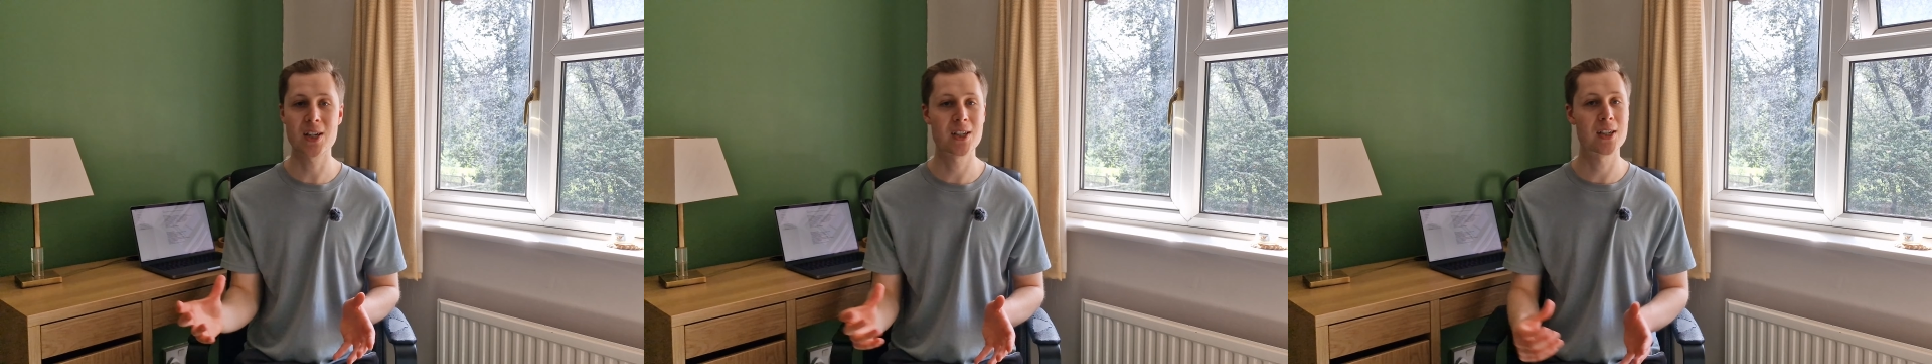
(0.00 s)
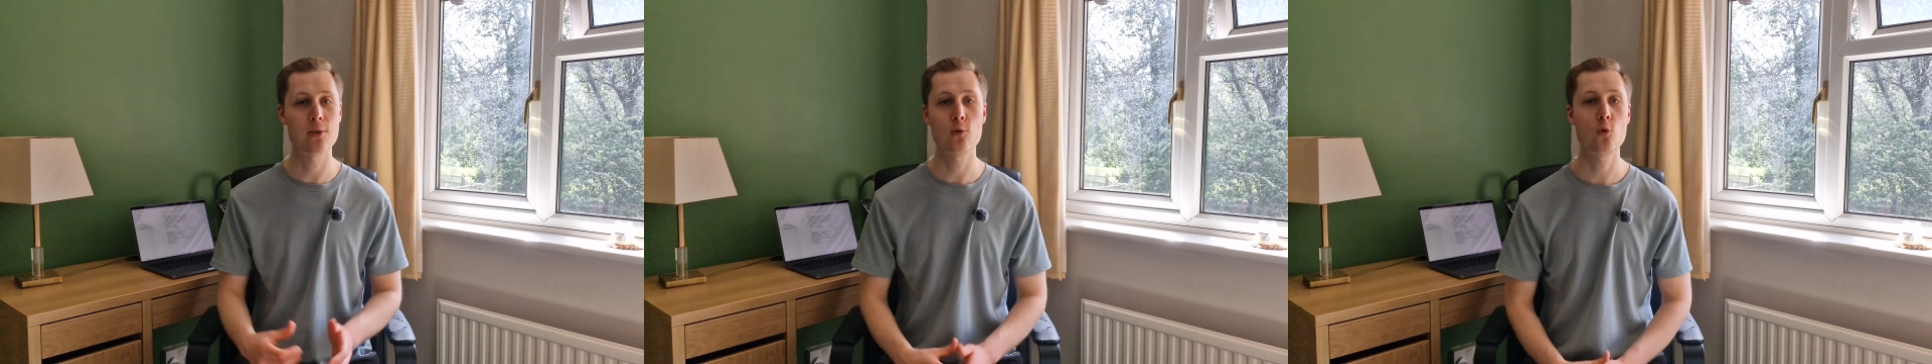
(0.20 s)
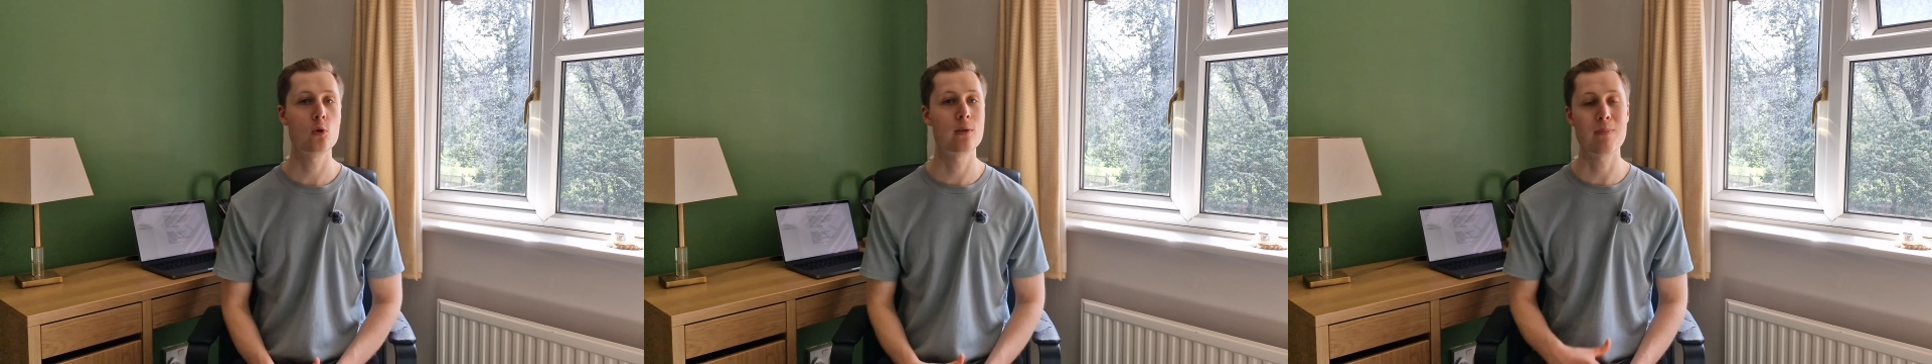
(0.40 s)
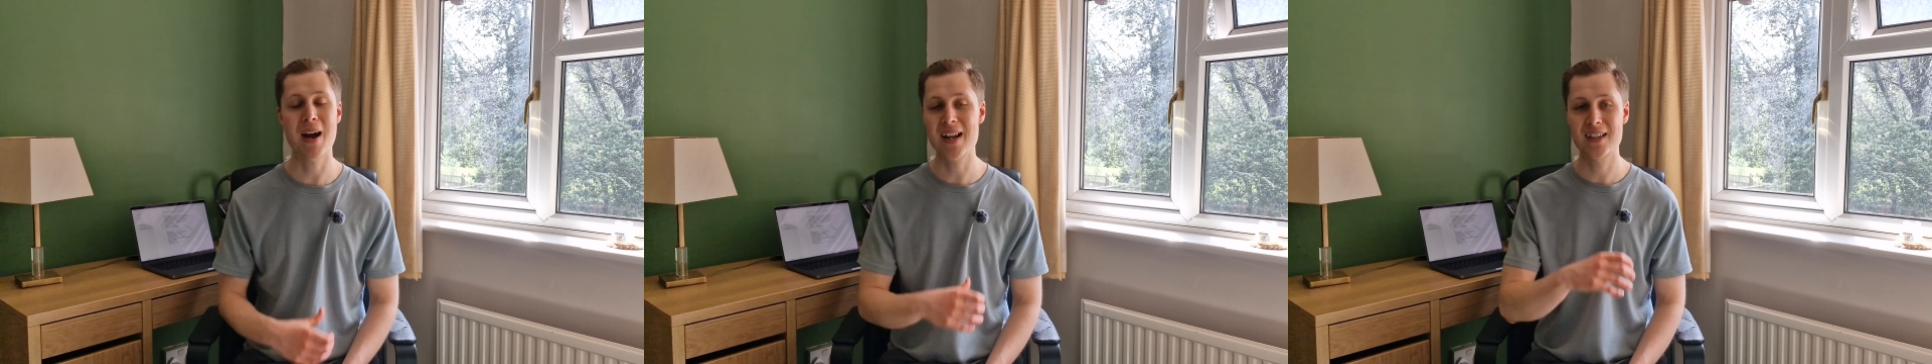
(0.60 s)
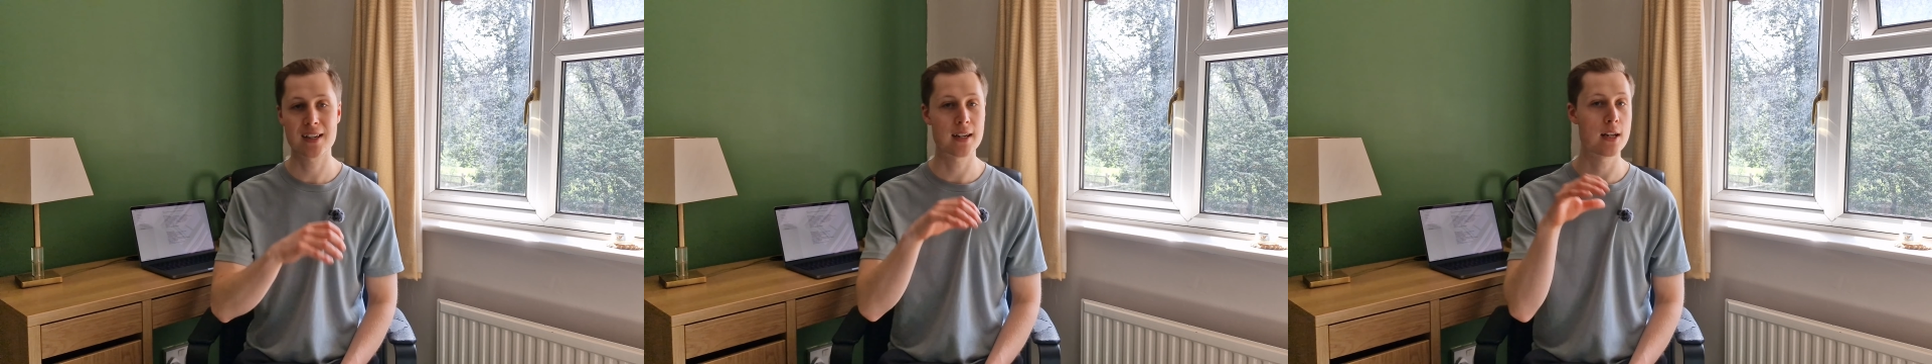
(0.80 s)
does it
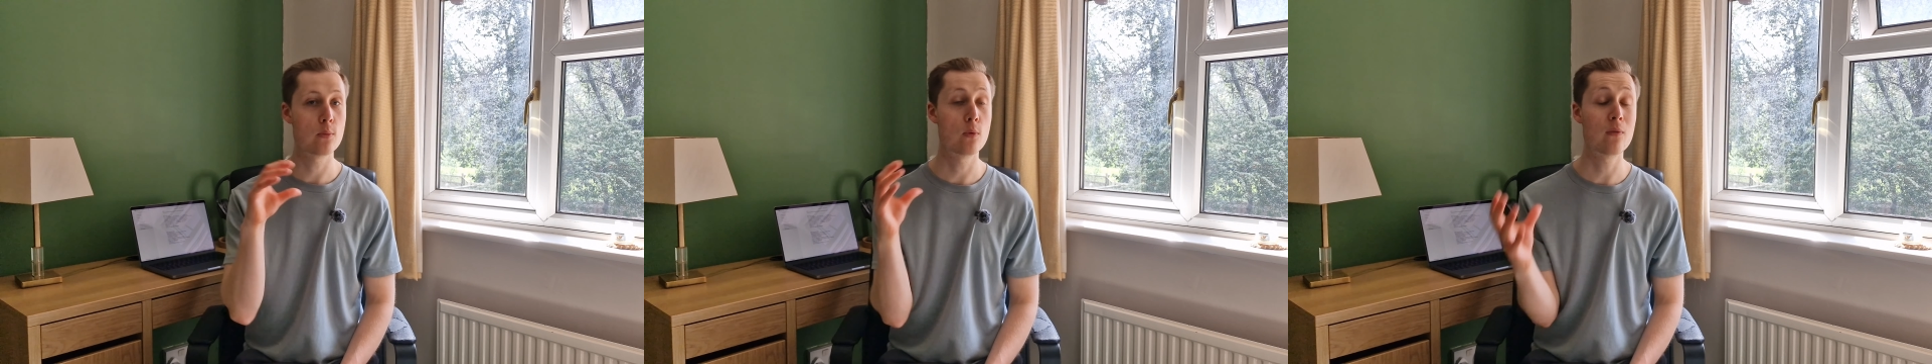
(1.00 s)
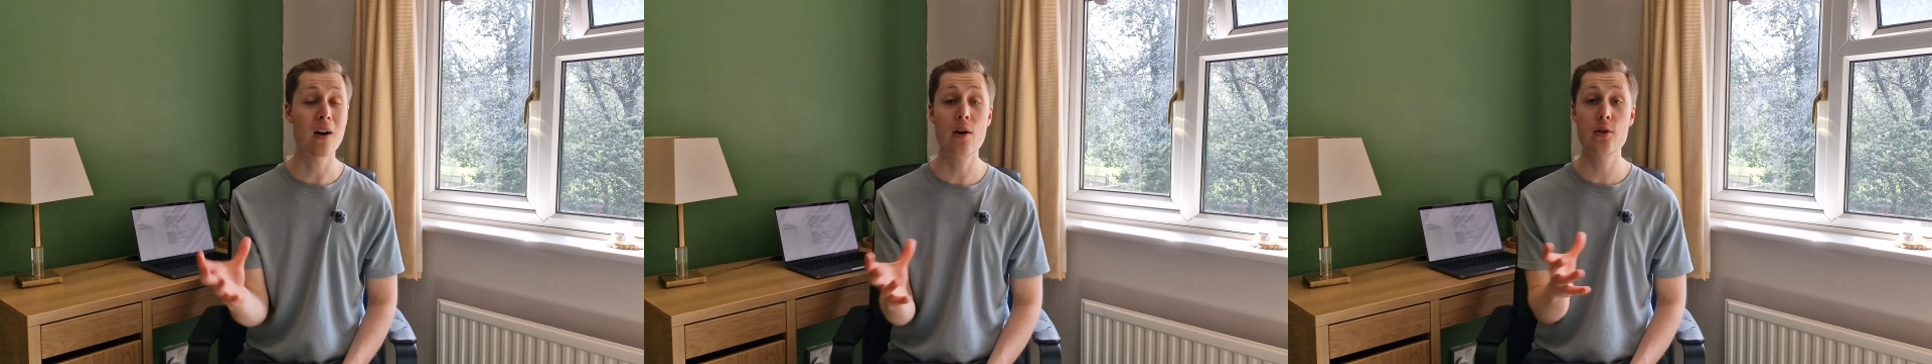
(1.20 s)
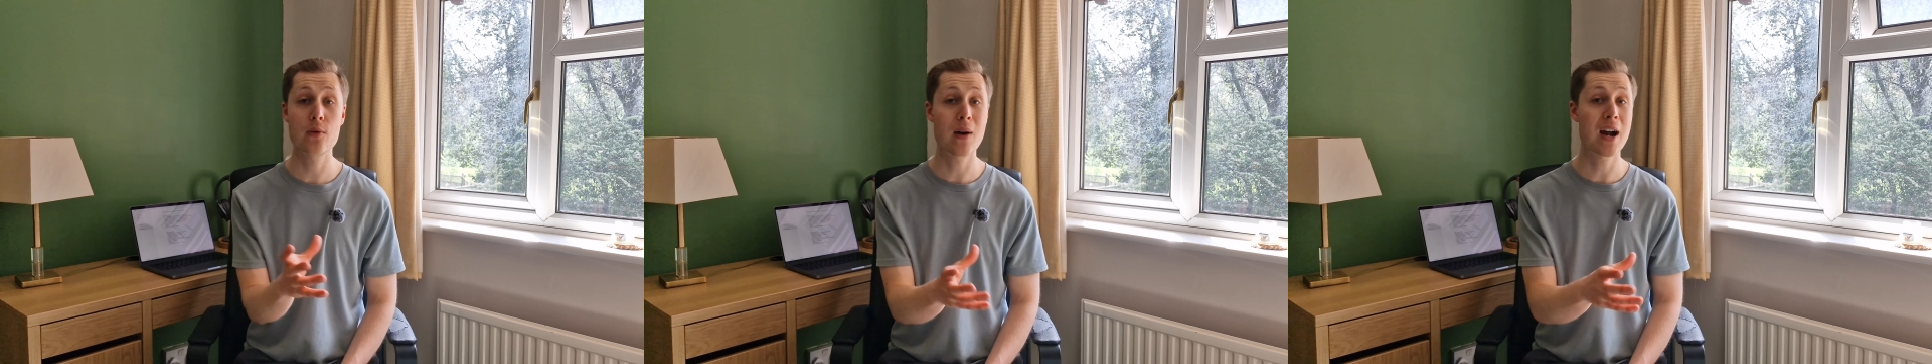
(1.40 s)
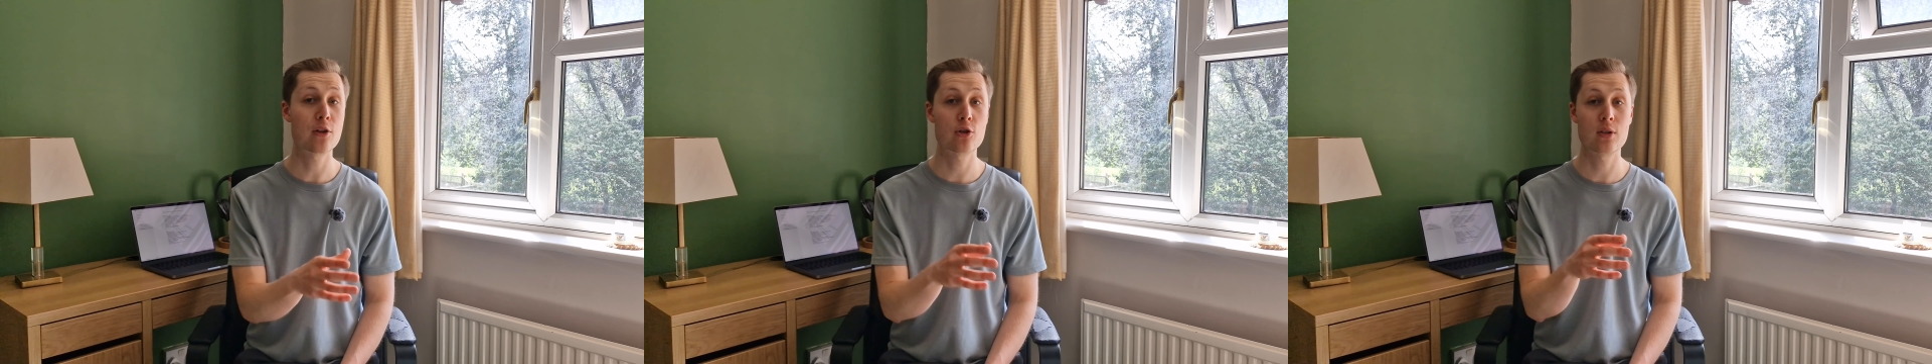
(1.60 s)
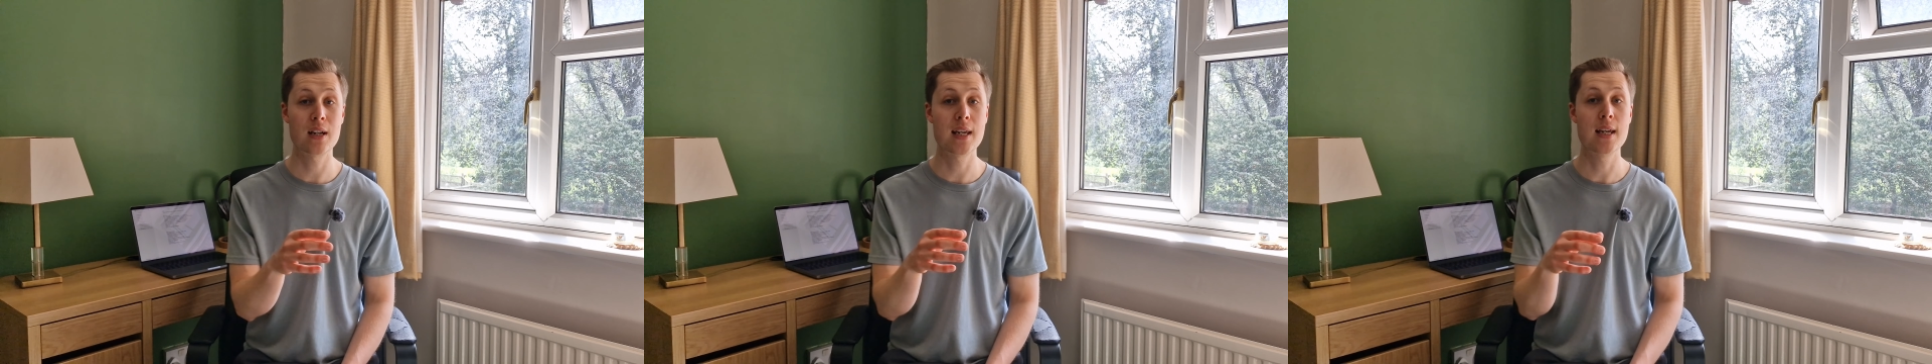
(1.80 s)
automatically without you
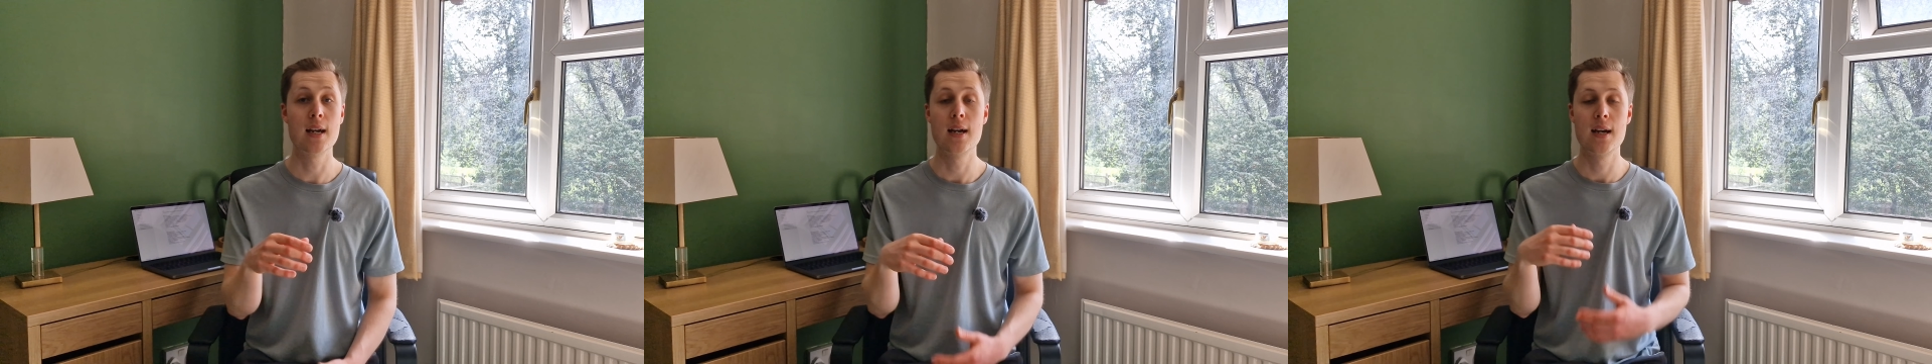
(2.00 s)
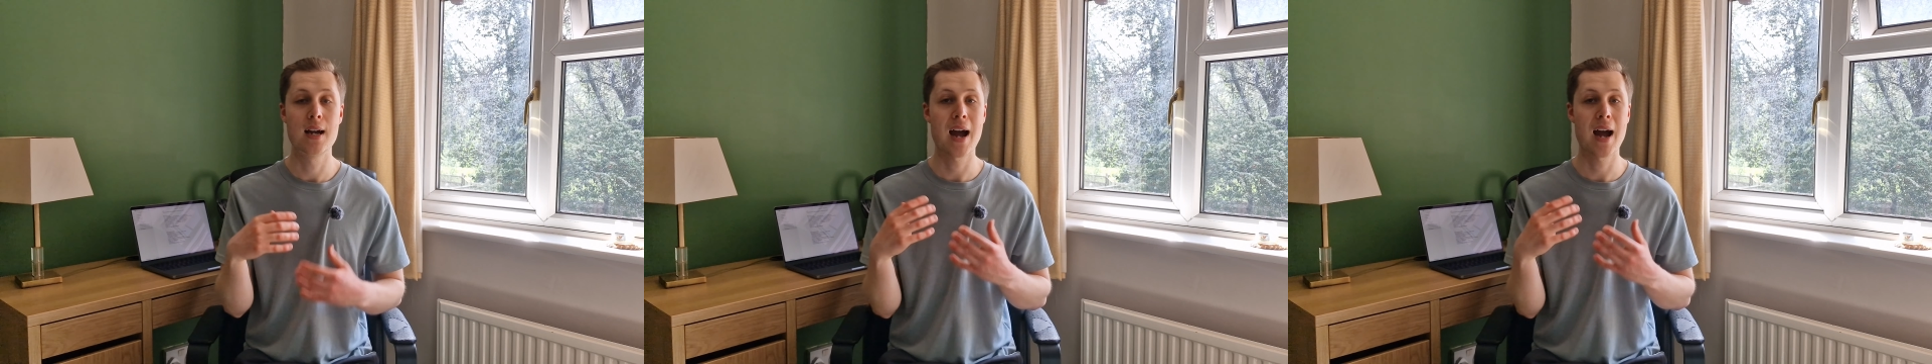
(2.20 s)
actually